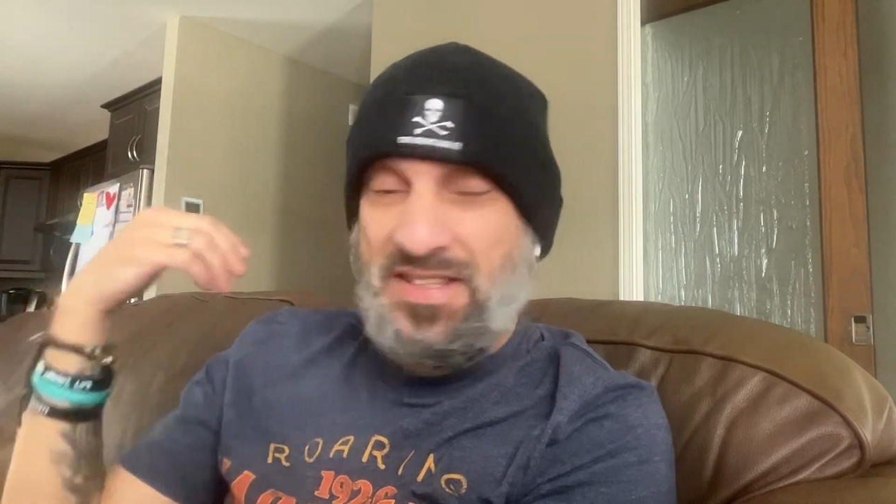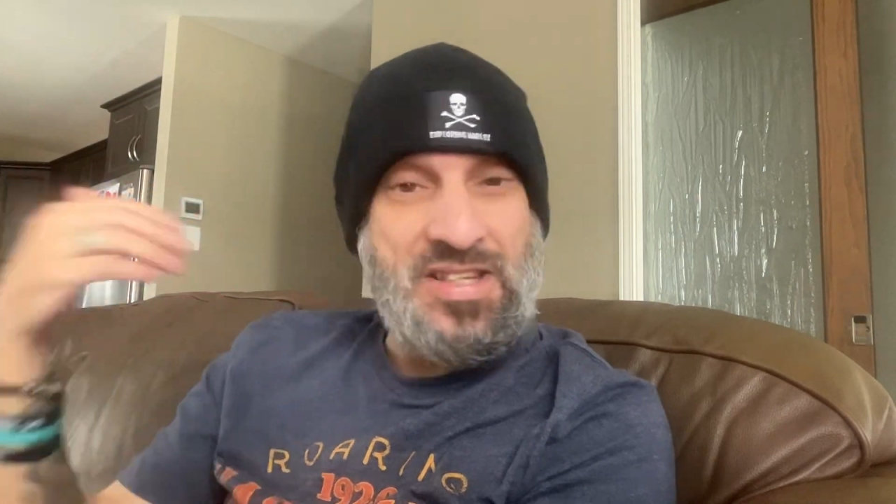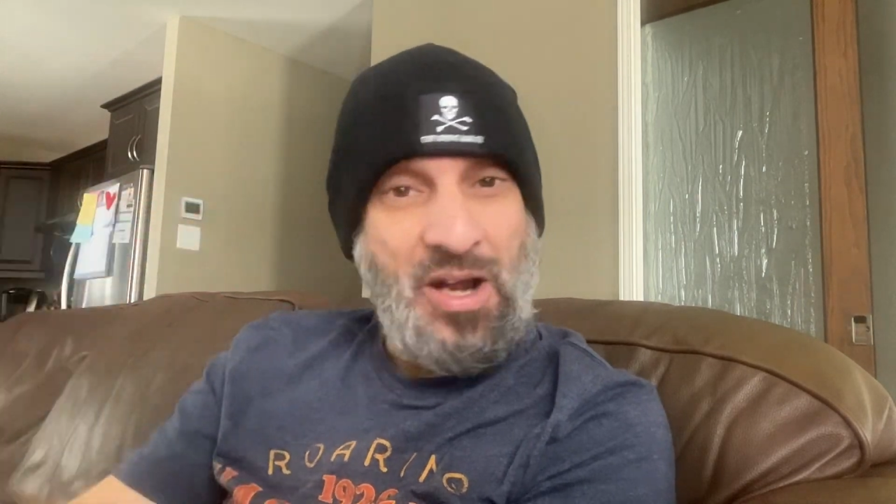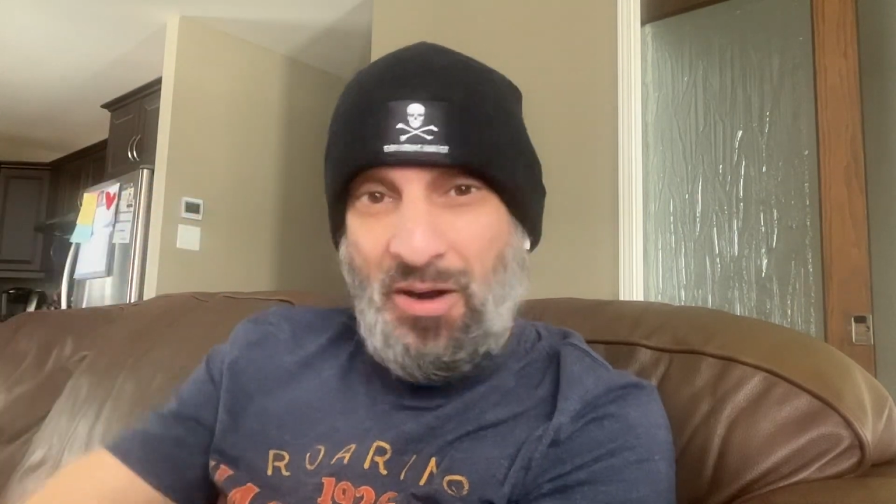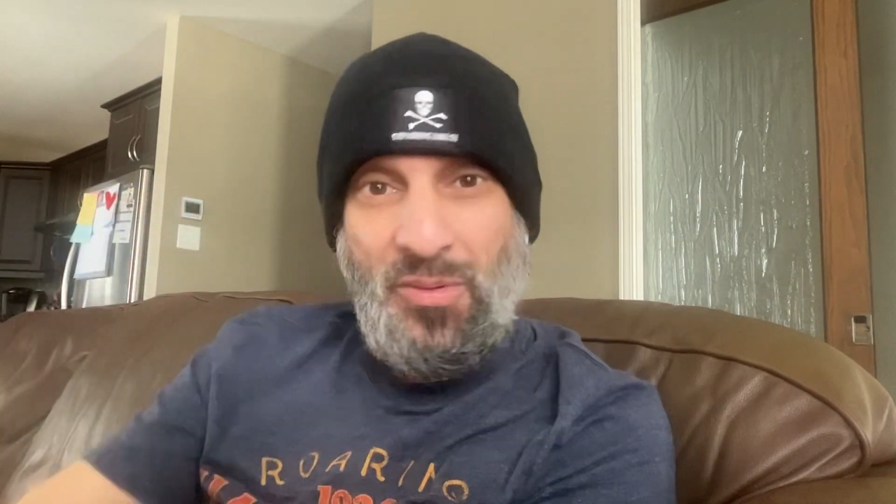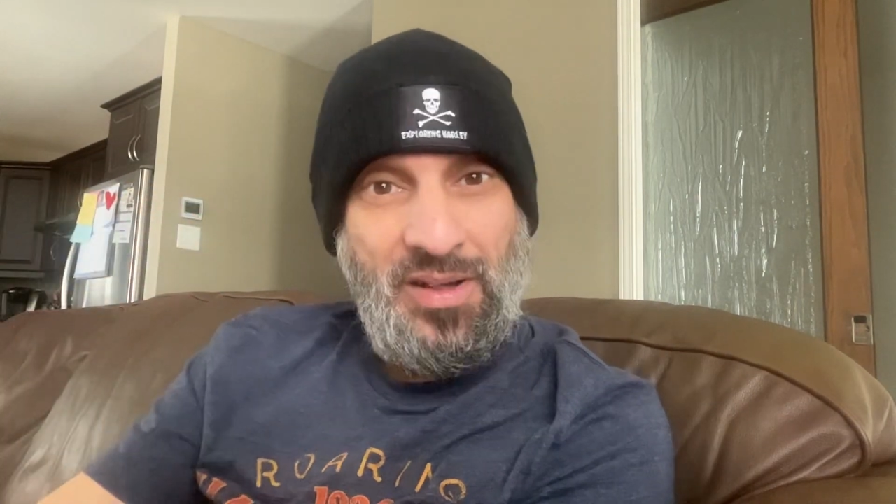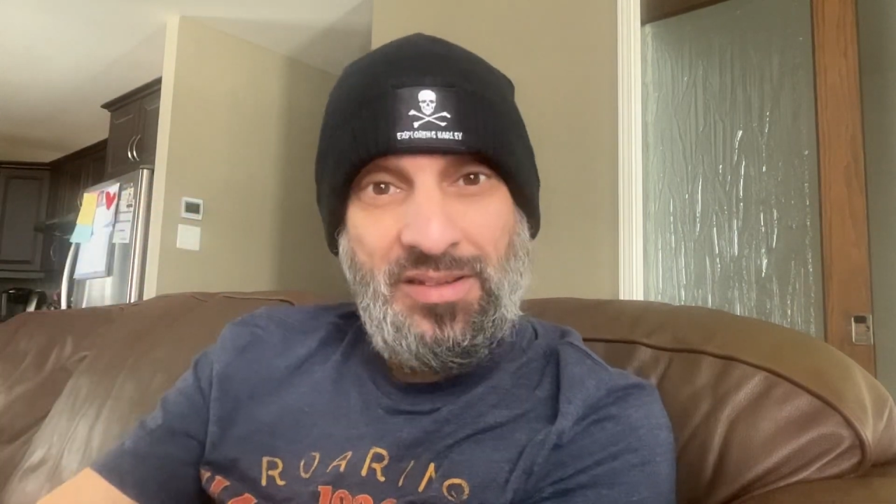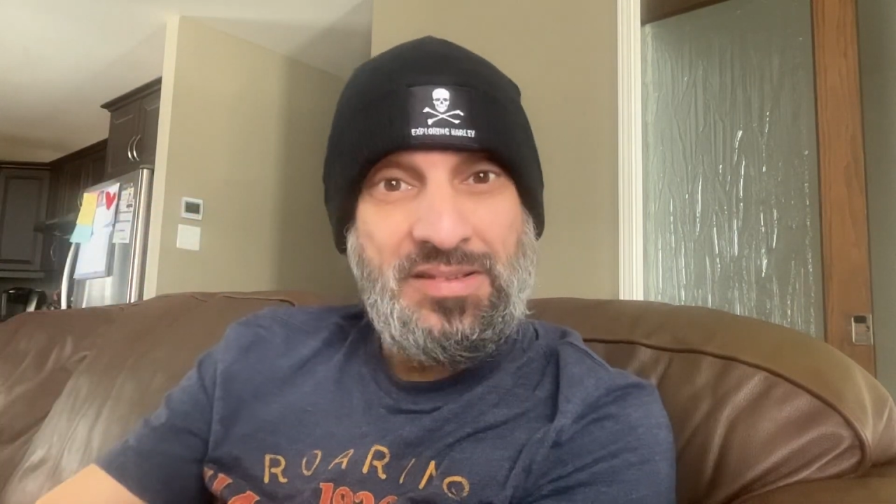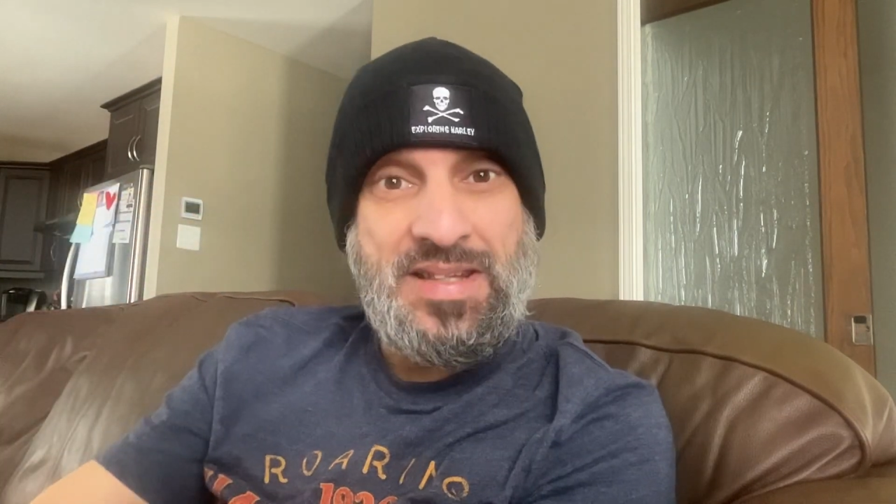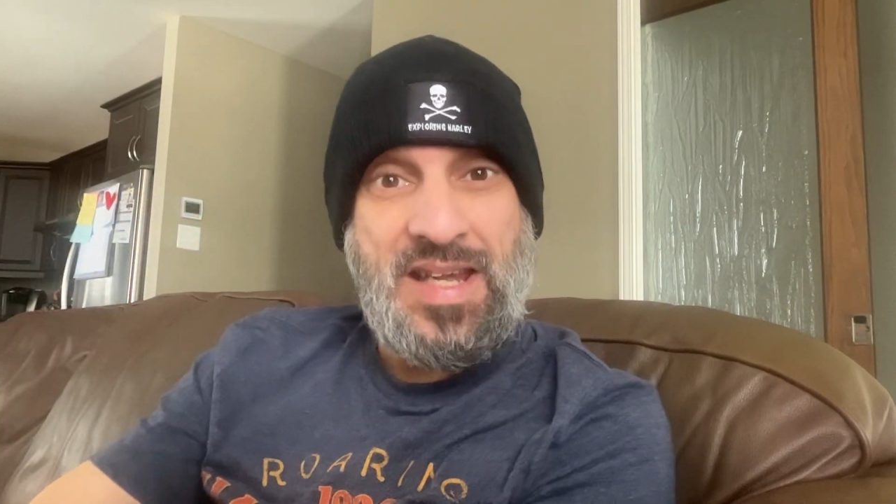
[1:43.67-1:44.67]
So
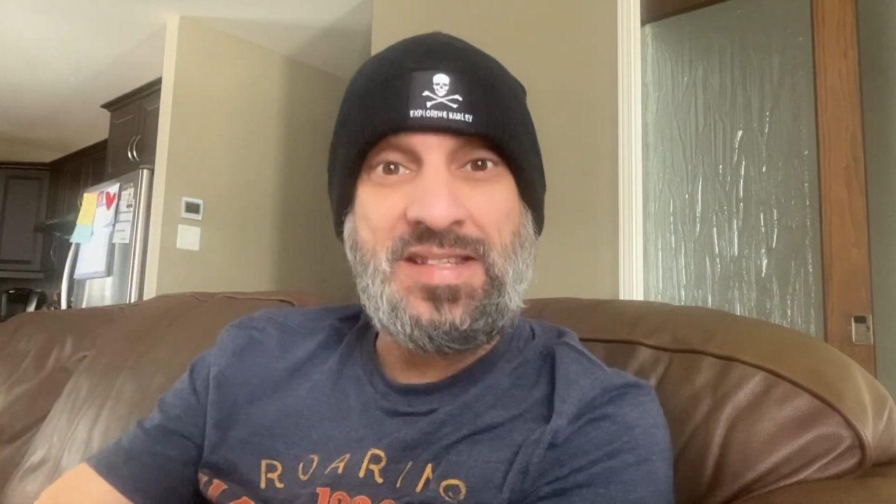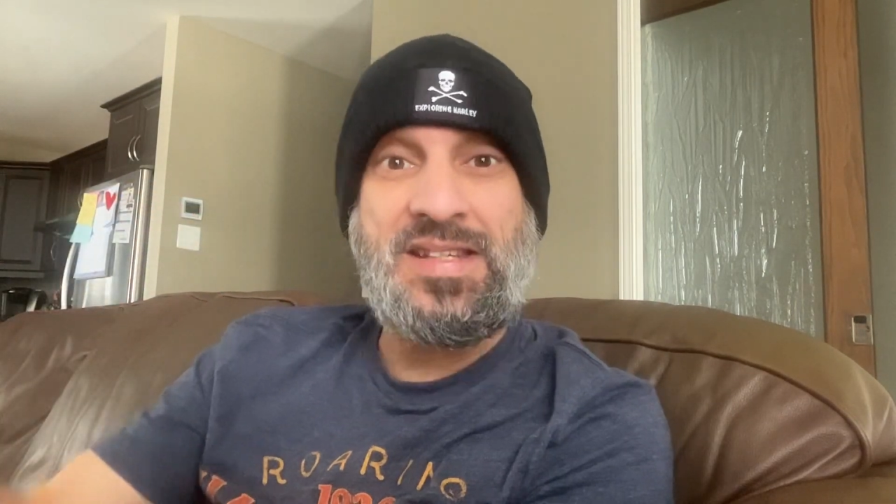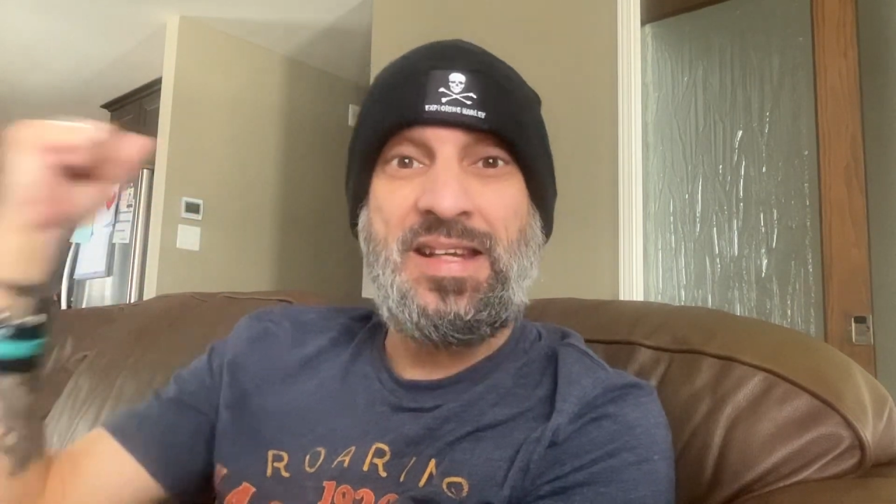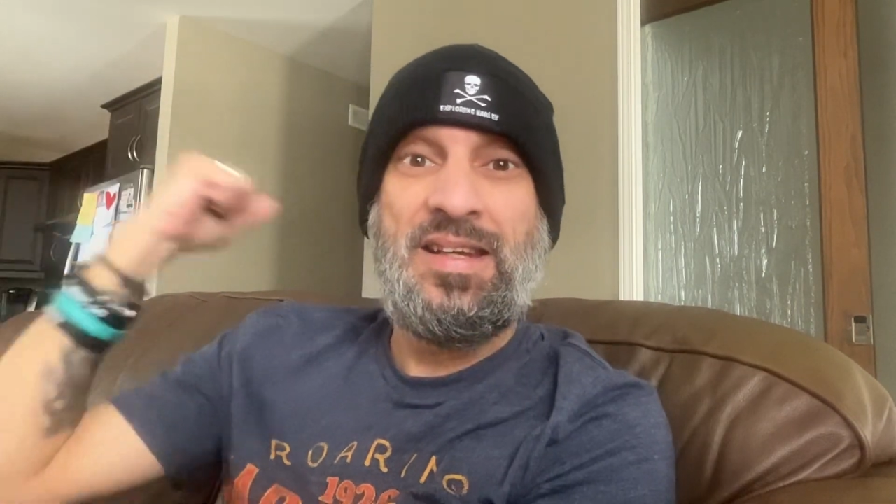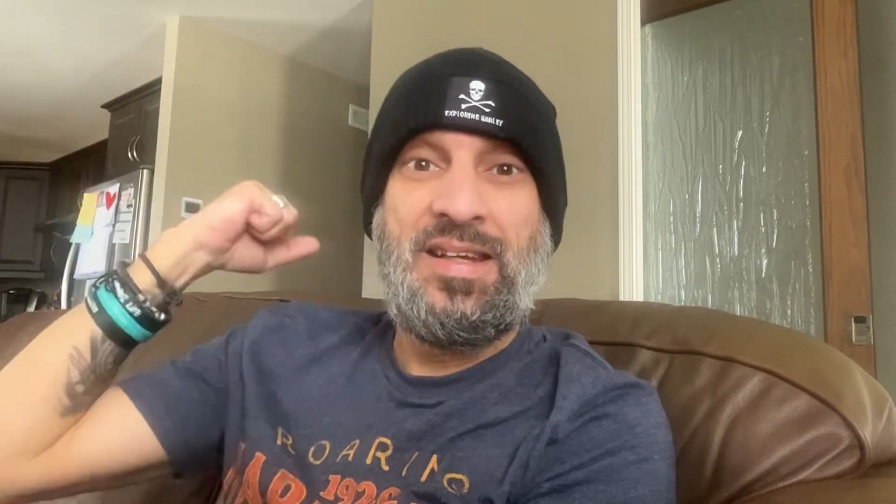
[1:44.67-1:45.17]
we'll testing